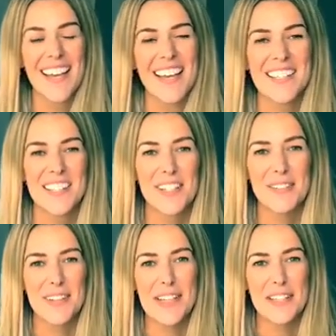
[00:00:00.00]
It's
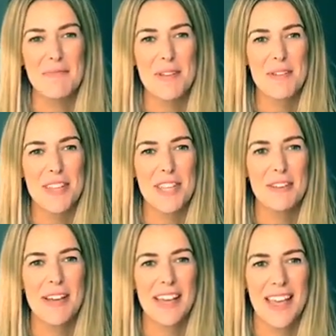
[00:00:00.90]
lovely to be with
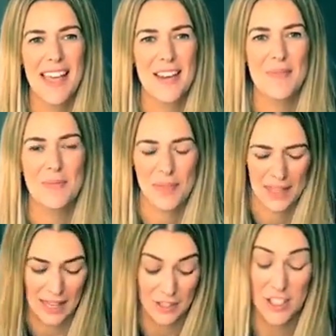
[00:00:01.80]
you again.
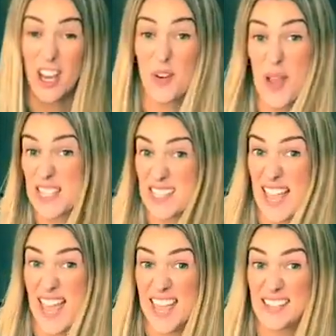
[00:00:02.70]
Do you know, it's the
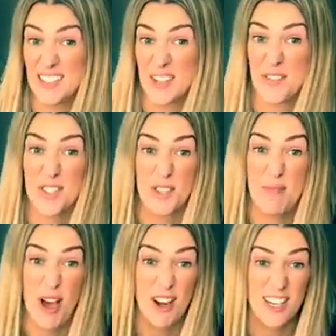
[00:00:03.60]
end of the
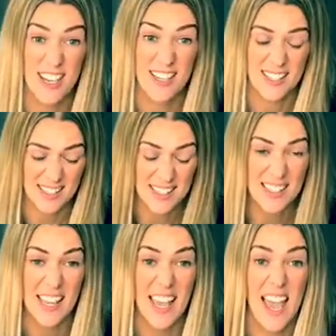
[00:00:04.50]
summer holidays,
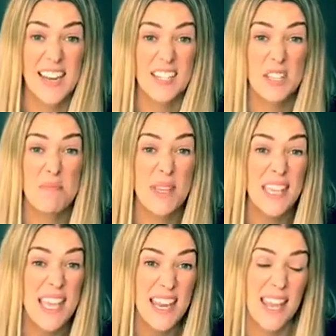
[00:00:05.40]
isn't it? And it's the
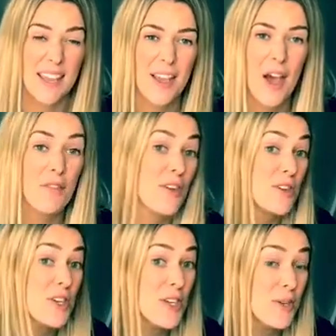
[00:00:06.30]
beginning of a
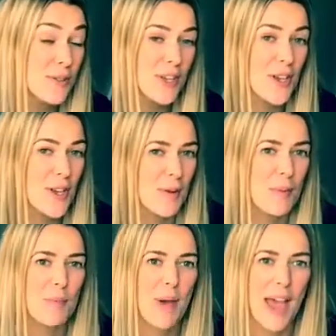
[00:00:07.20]
new term
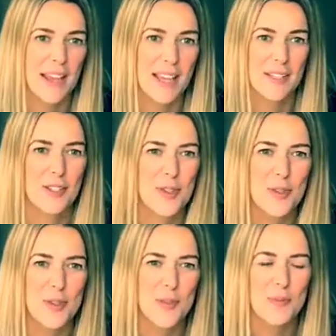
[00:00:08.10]
back at school.